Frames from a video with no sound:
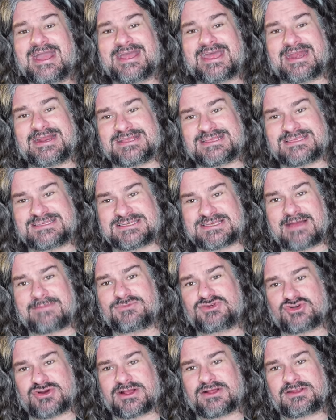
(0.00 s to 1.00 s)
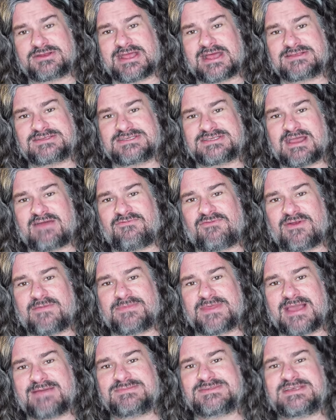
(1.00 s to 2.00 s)
Getting some trickle-down stuff
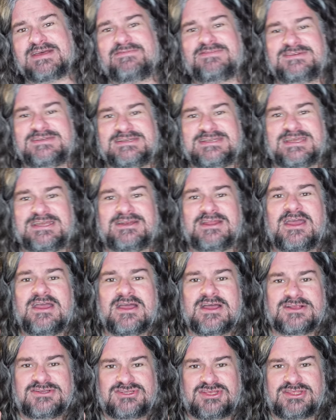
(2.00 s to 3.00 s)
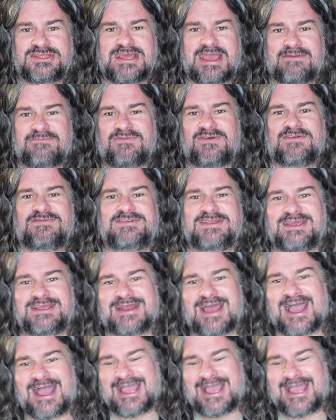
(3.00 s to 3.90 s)
from the M17 to the M15,